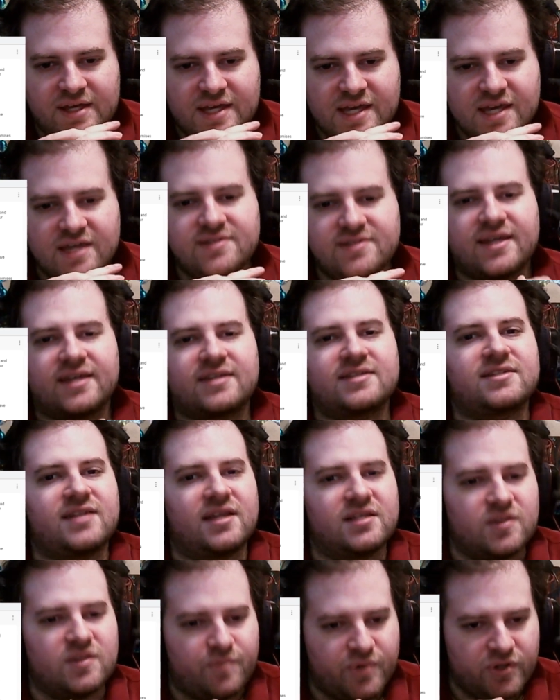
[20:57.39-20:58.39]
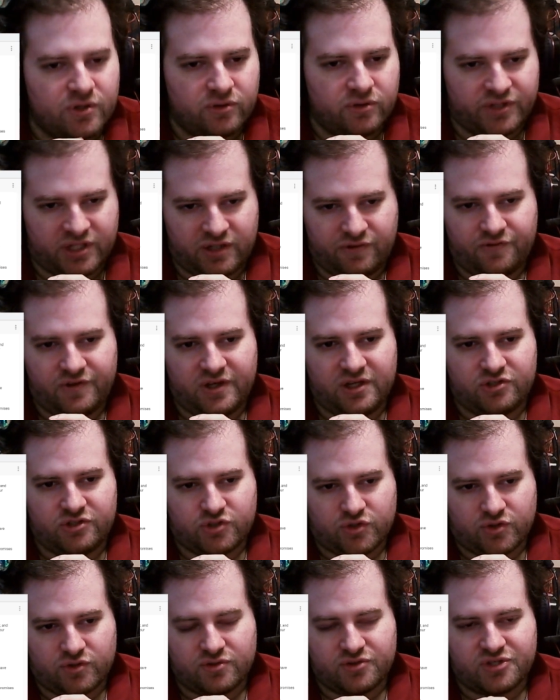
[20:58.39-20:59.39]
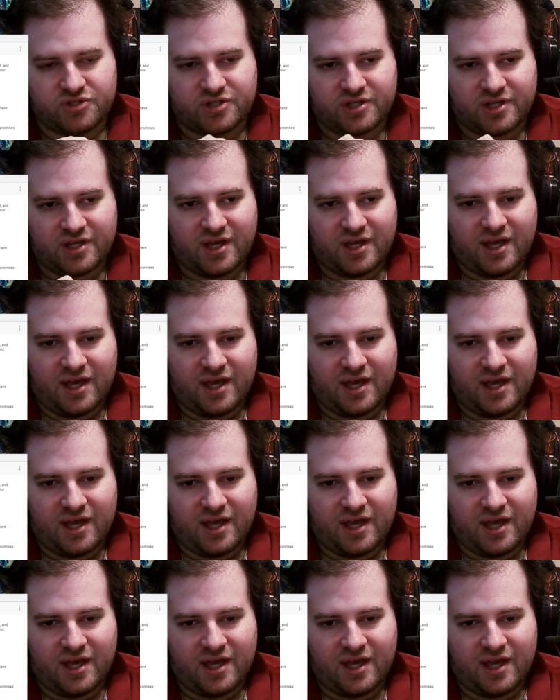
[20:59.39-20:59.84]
is accessibility features.